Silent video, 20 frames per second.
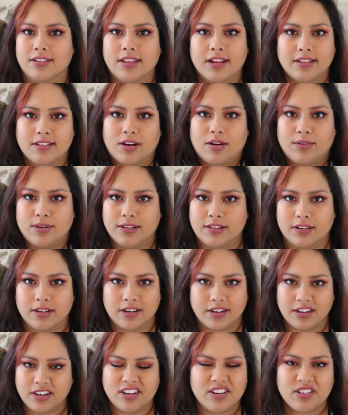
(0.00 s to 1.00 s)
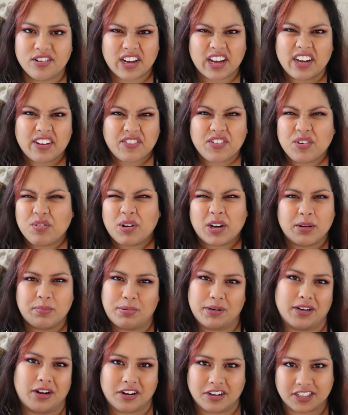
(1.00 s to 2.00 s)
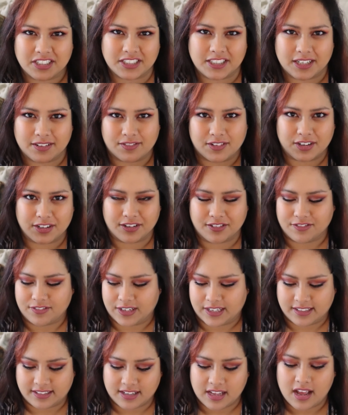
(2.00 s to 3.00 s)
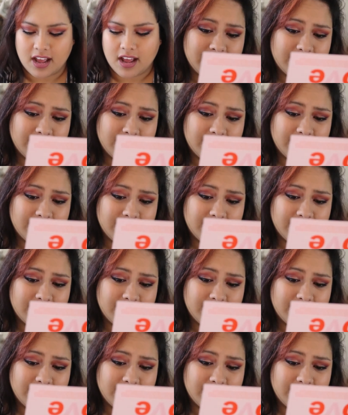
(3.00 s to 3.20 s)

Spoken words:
That's always good. You don't ever want to put harsh stuff on your face.